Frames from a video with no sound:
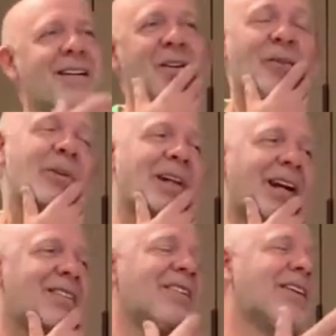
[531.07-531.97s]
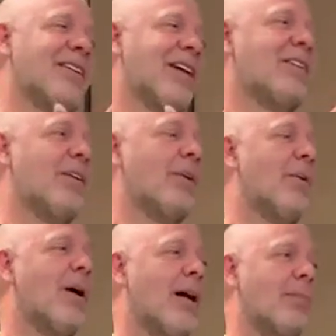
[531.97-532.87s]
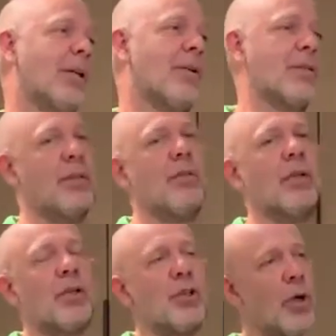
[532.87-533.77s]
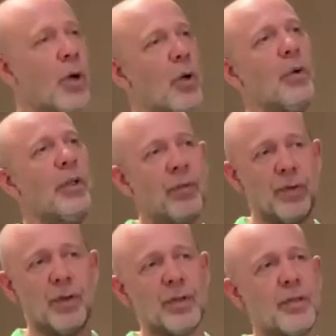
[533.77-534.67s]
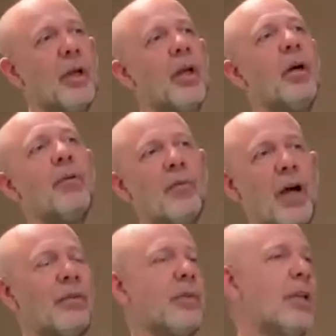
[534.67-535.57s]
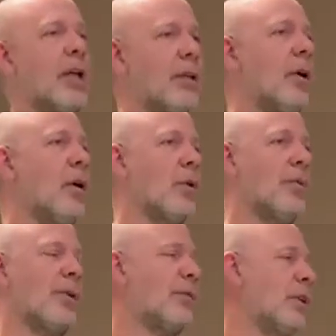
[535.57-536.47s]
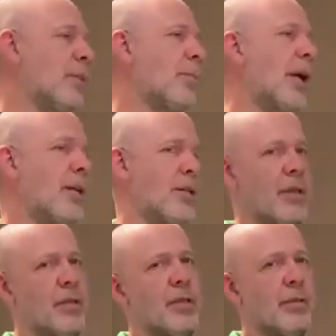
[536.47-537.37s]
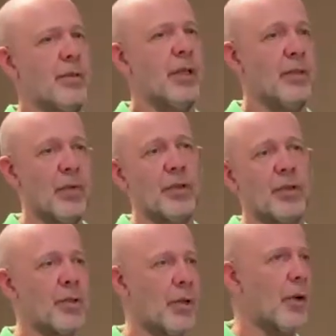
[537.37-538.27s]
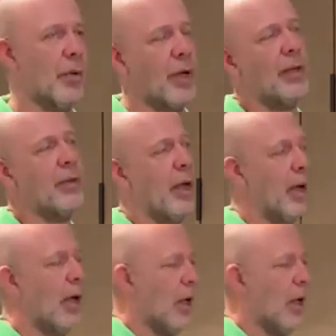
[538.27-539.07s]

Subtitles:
know, what kind of screenwriter you are, because it will show in first 5 to 10 or 15 pages. It will show right there.